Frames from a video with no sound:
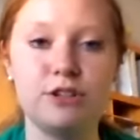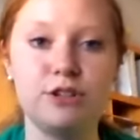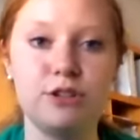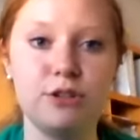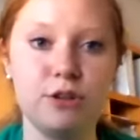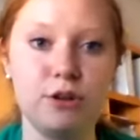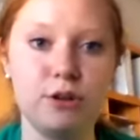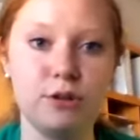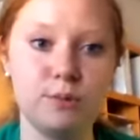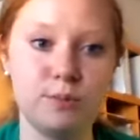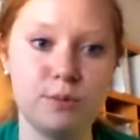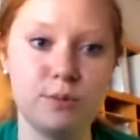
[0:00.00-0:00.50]
each
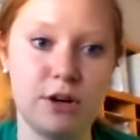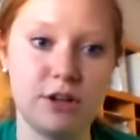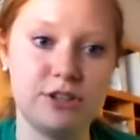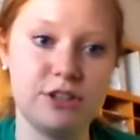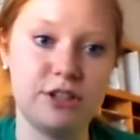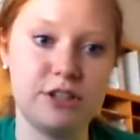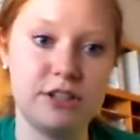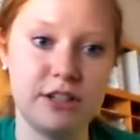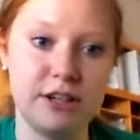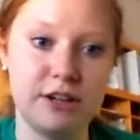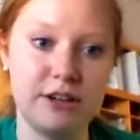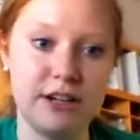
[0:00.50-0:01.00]
of those
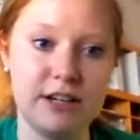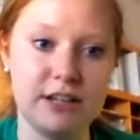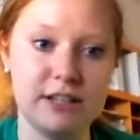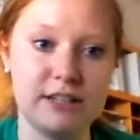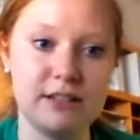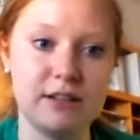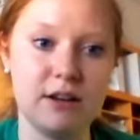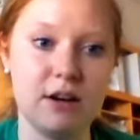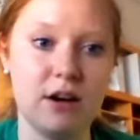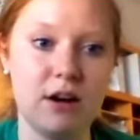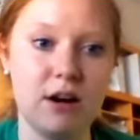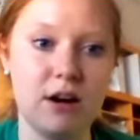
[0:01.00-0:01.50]
project
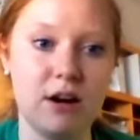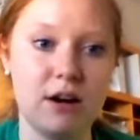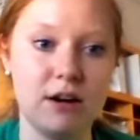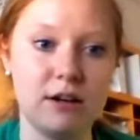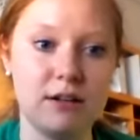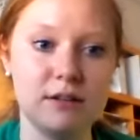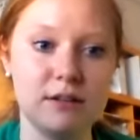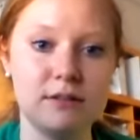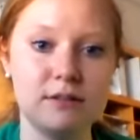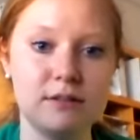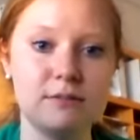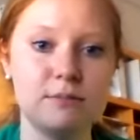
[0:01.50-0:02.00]
areas
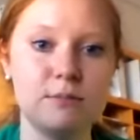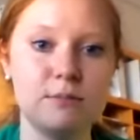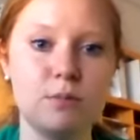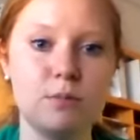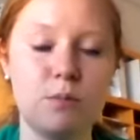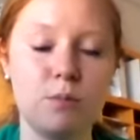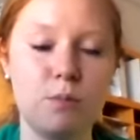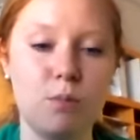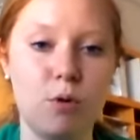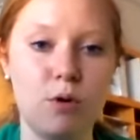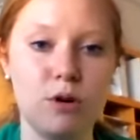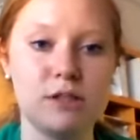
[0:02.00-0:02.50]
are
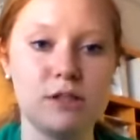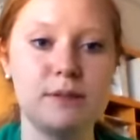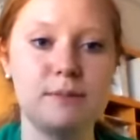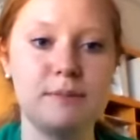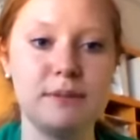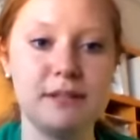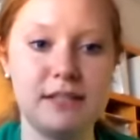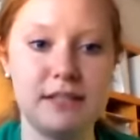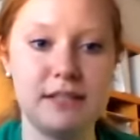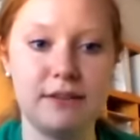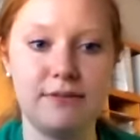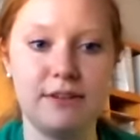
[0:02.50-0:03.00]
more
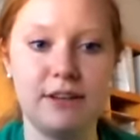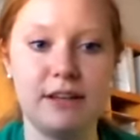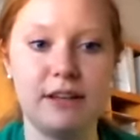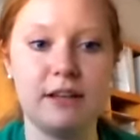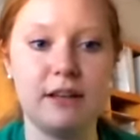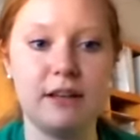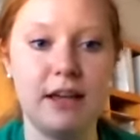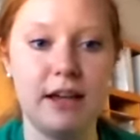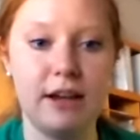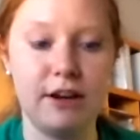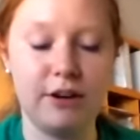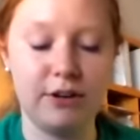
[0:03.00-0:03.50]

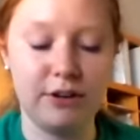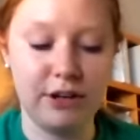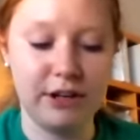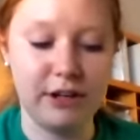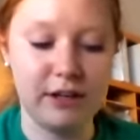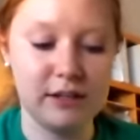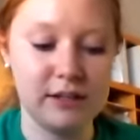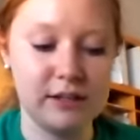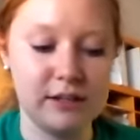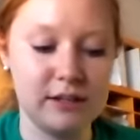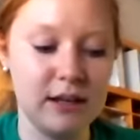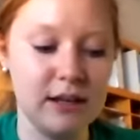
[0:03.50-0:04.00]
specific
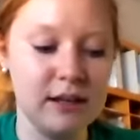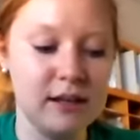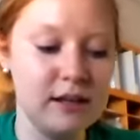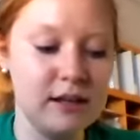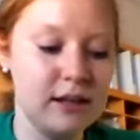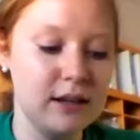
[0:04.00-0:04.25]
areas.